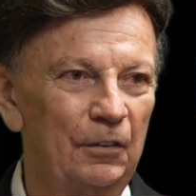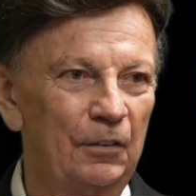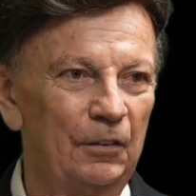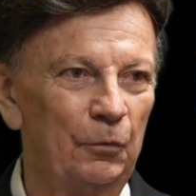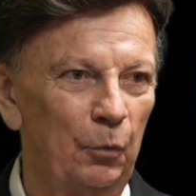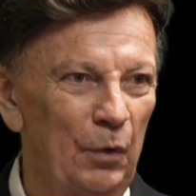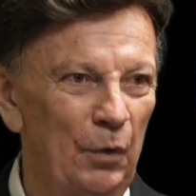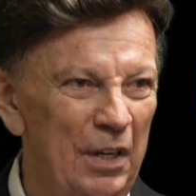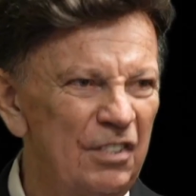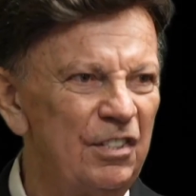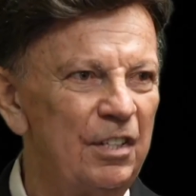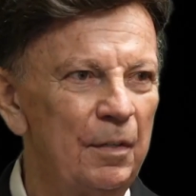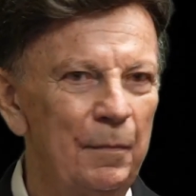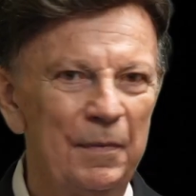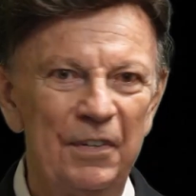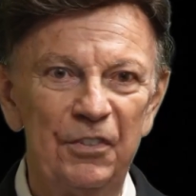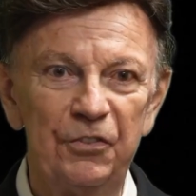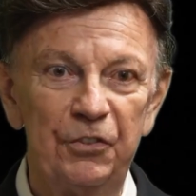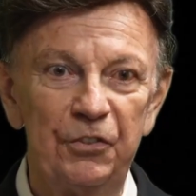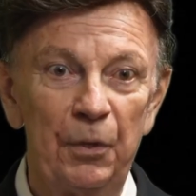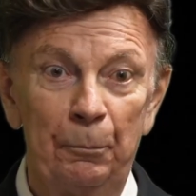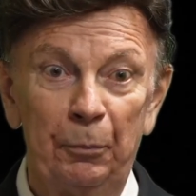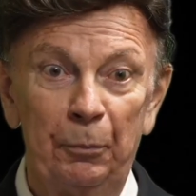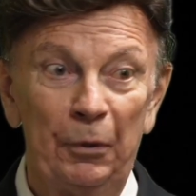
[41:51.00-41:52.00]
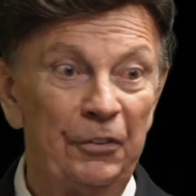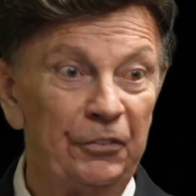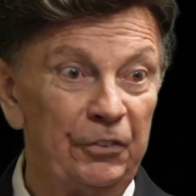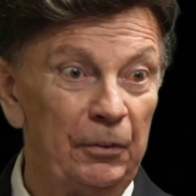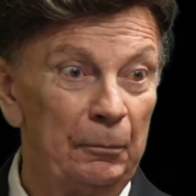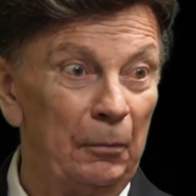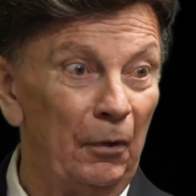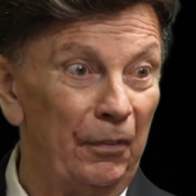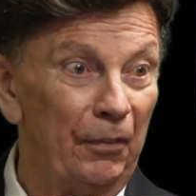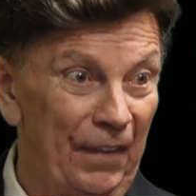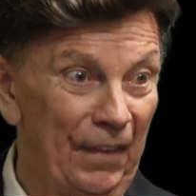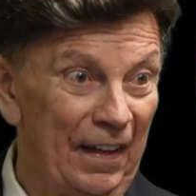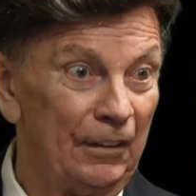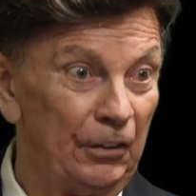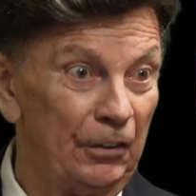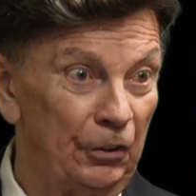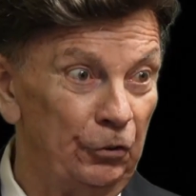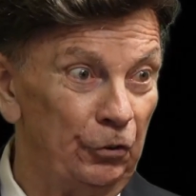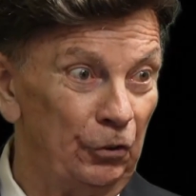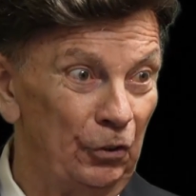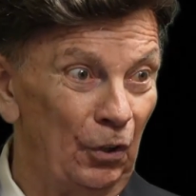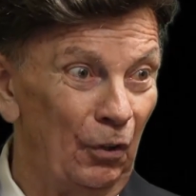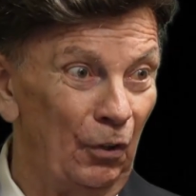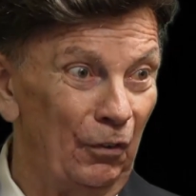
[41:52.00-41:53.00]
Wisdom is the principal thing. Did
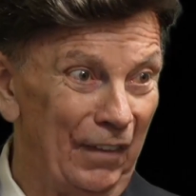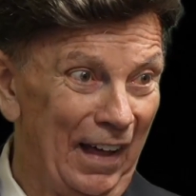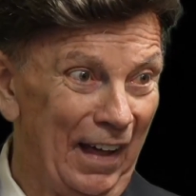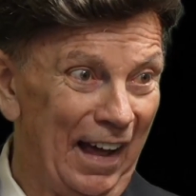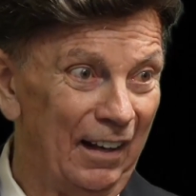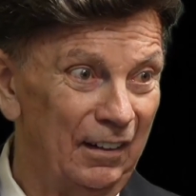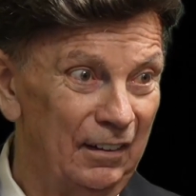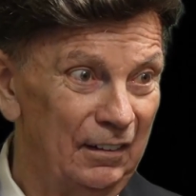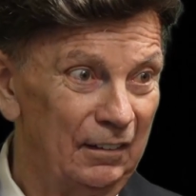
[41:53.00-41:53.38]
you know that?